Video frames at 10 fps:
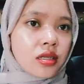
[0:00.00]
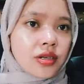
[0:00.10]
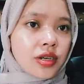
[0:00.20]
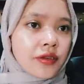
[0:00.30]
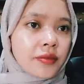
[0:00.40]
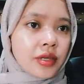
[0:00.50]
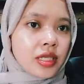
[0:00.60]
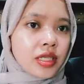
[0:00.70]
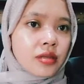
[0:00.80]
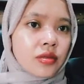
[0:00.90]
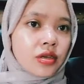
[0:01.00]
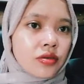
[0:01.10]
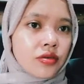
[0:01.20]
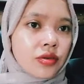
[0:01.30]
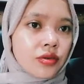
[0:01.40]
draft maritime
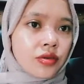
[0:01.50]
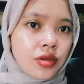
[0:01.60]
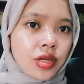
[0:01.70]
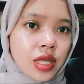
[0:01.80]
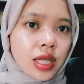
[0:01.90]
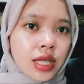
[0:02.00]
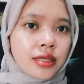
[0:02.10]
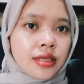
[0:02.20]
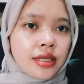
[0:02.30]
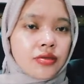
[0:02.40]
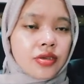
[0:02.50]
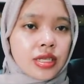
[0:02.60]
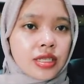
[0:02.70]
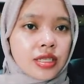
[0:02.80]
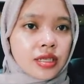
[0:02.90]
law
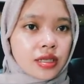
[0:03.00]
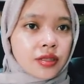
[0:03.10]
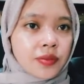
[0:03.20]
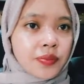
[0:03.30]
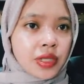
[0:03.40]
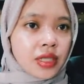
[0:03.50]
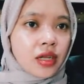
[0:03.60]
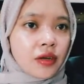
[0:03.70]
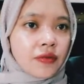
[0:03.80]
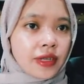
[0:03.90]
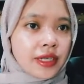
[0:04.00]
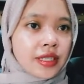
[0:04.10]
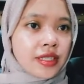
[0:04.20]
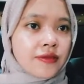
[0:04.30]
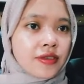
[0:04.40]
addressed the bill of
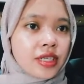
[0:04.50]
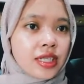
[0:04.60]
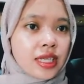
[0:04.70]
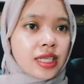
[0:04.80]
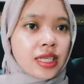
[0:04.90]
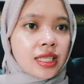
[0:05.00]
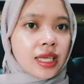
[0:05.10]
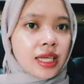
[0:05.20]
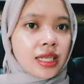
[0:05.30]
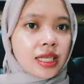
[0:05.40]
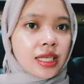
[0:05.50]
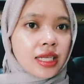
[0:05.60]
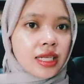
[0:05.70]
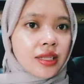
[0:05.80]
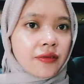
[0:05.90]
lading differently than
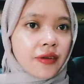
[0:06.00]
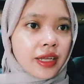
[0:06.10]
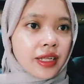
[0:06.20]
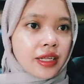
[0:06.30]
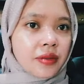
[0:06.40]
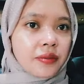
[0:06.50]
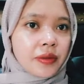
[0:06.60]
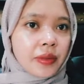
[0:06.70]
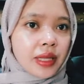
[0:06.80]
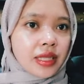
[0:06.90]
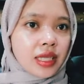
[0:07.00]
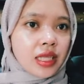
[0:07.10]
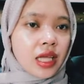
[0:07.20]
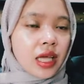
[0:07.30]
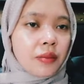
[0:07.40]
in the final implemented
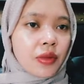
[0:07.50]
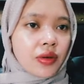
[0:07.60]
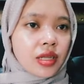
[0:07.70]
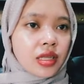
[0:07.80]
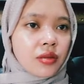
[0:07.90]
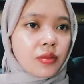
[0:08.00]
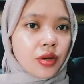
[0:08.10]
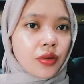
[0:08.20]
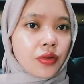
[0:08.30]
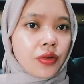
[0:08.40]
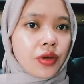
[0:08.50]
maritime law.